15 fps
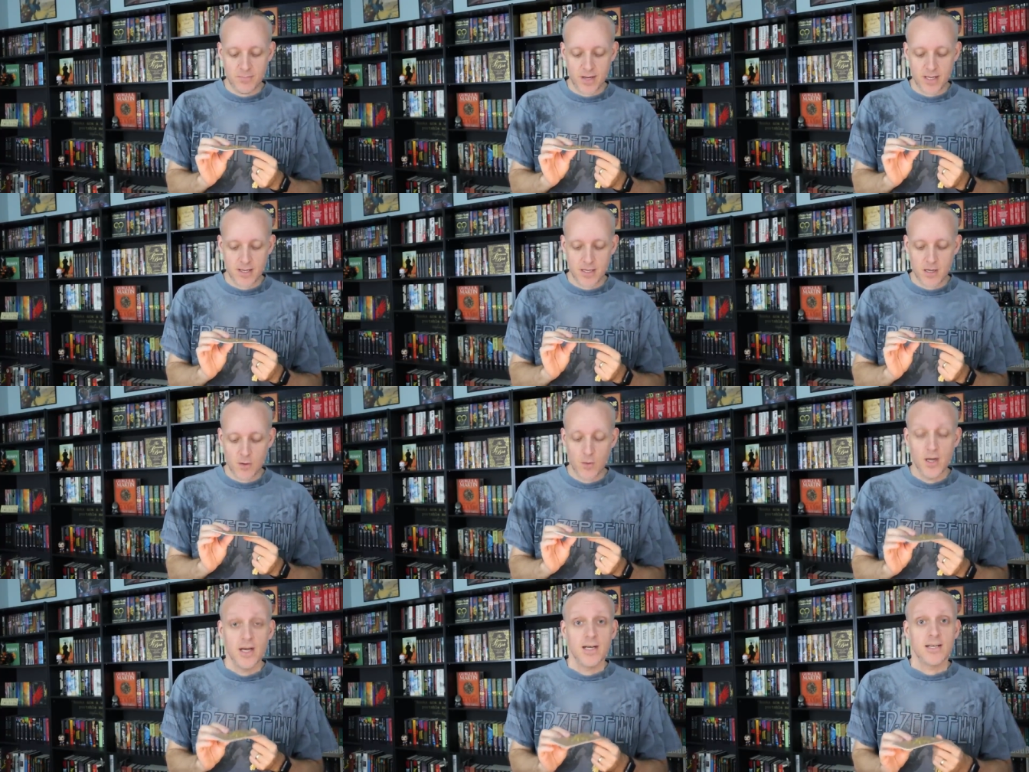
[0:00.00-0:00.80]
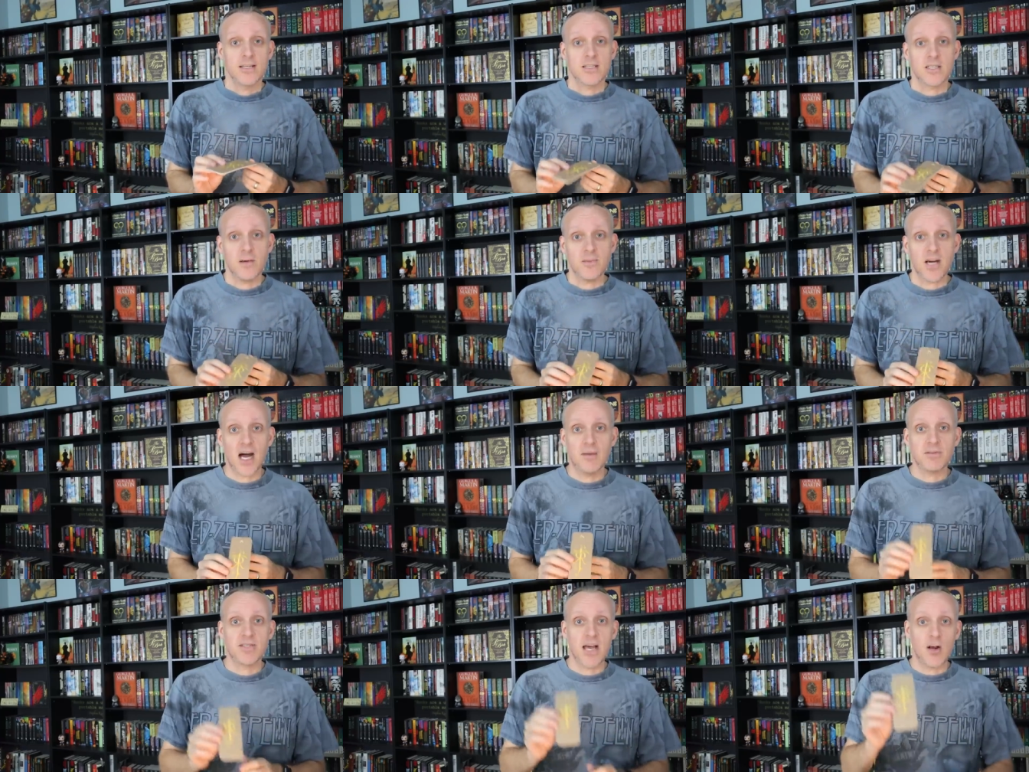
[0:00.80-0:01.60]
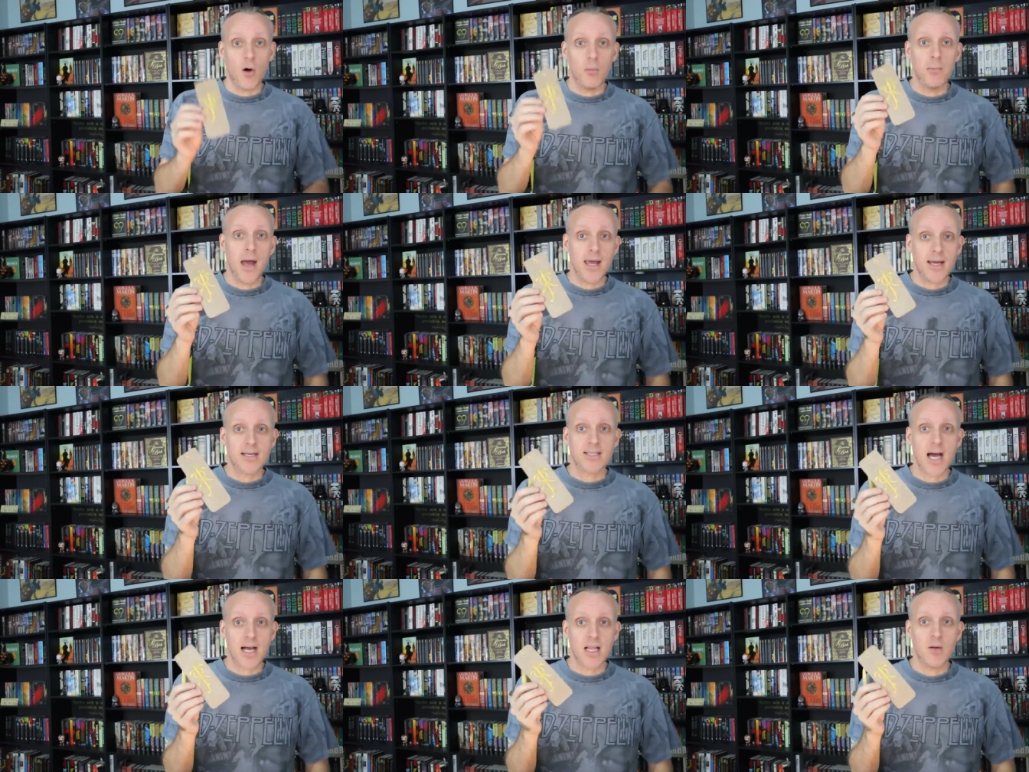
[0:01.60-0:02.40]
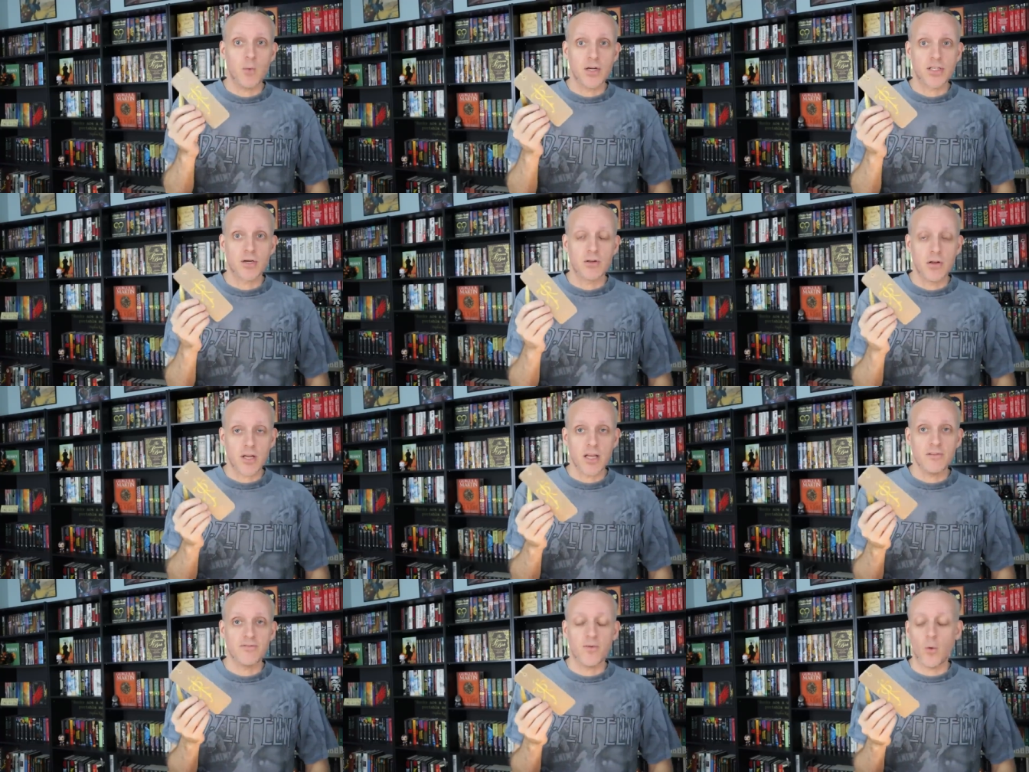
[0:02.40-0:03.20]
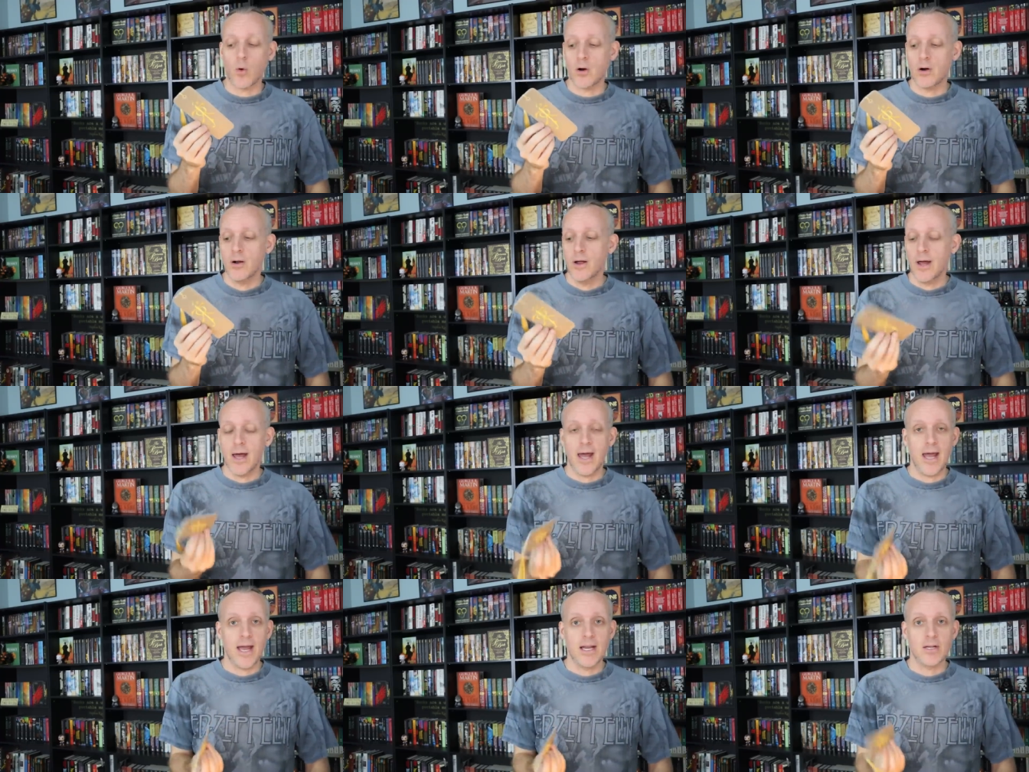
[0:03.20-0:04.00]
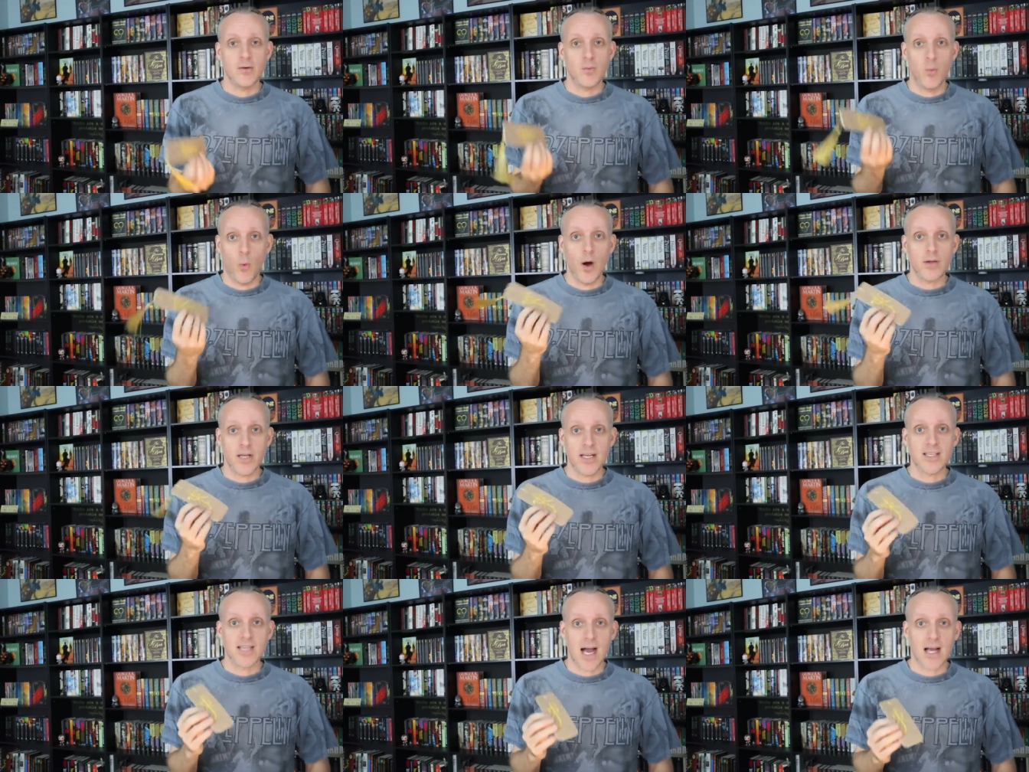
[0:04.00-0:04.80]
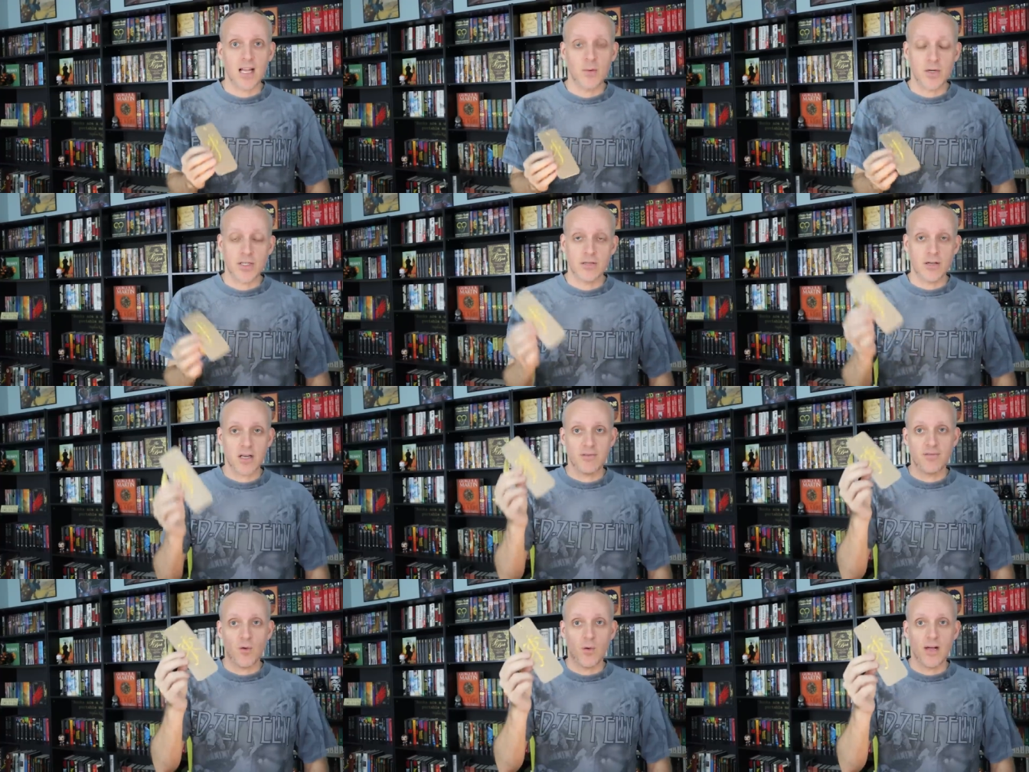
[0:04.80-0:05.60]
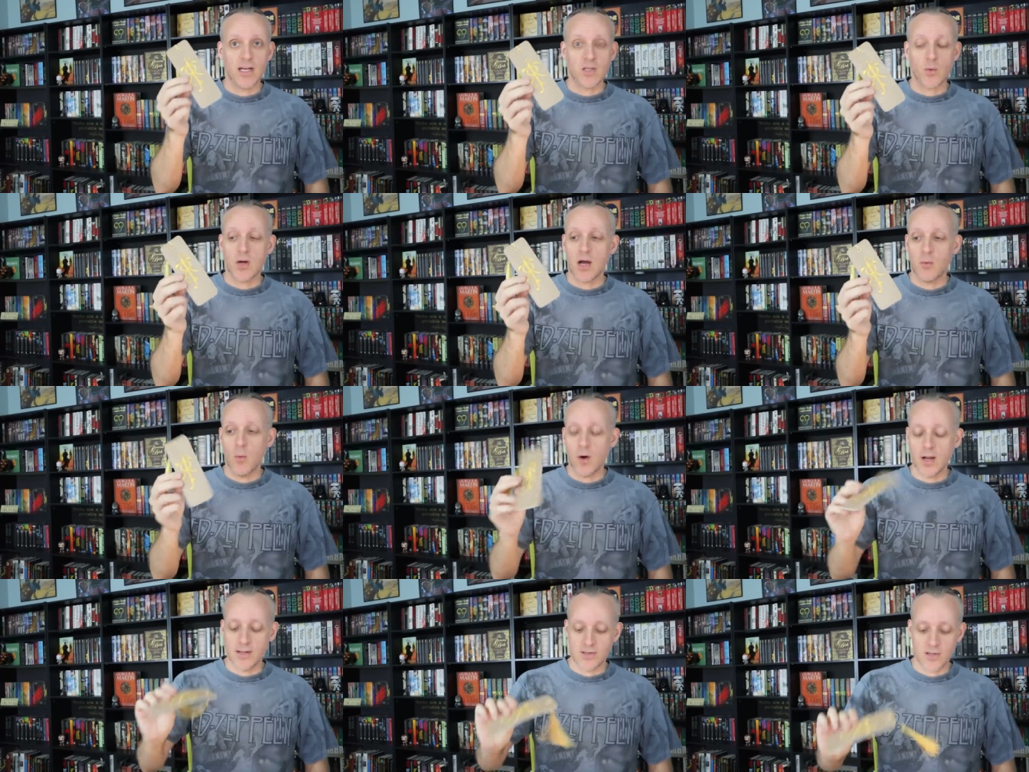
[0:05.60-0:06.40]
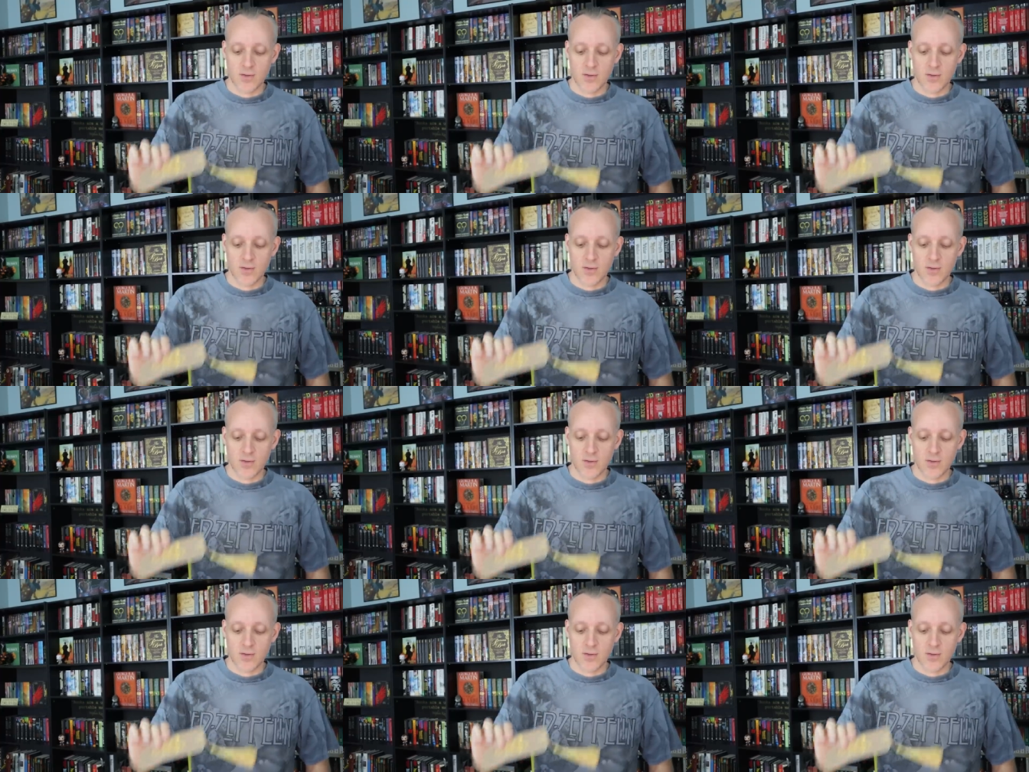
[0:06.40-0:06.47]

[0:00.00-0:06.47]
But, you know, sometimes they don't make exactly what you're looking for, and you want exactly what you're looking for, and that's what I wanted.